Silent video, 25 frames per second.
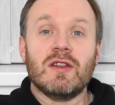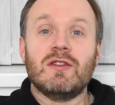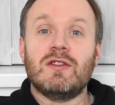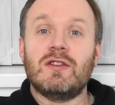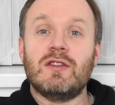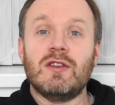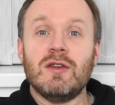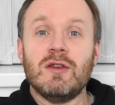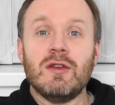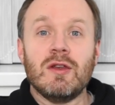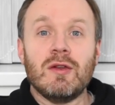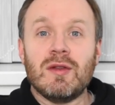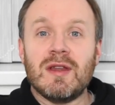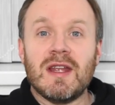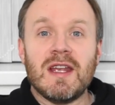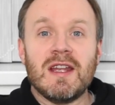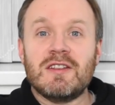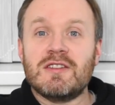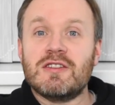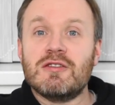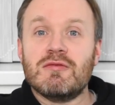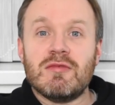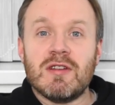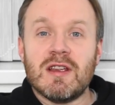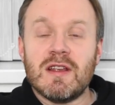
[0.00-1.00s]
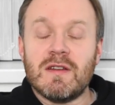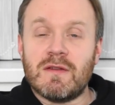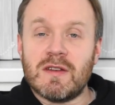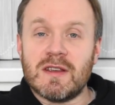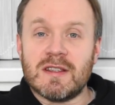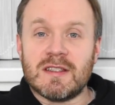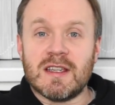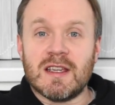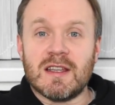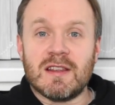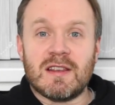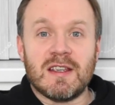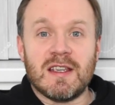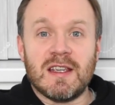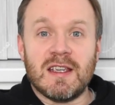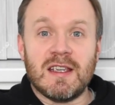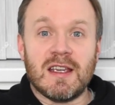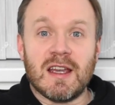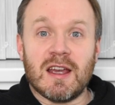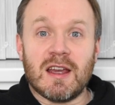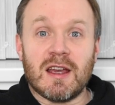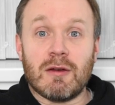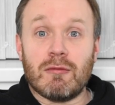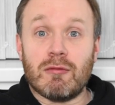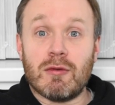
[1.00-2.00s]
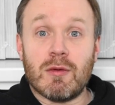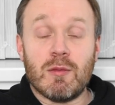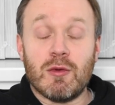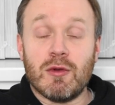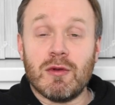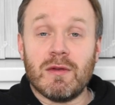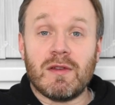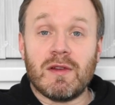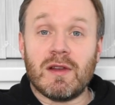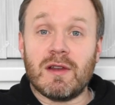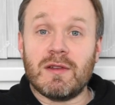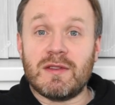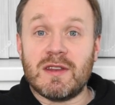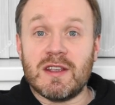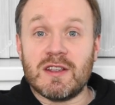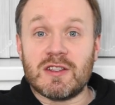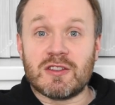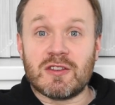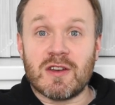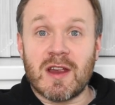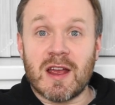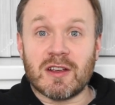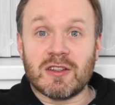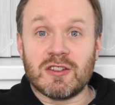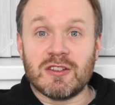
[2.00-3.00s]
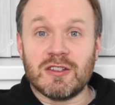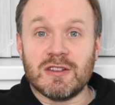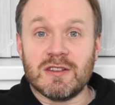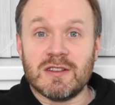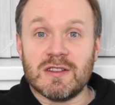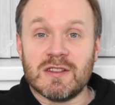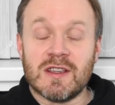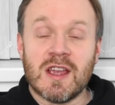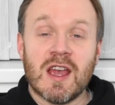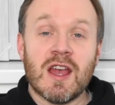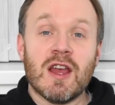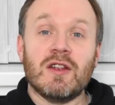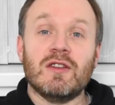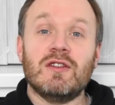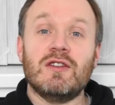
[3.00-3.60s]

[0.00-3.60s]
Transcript: Do you need to revisit the removal of distractions?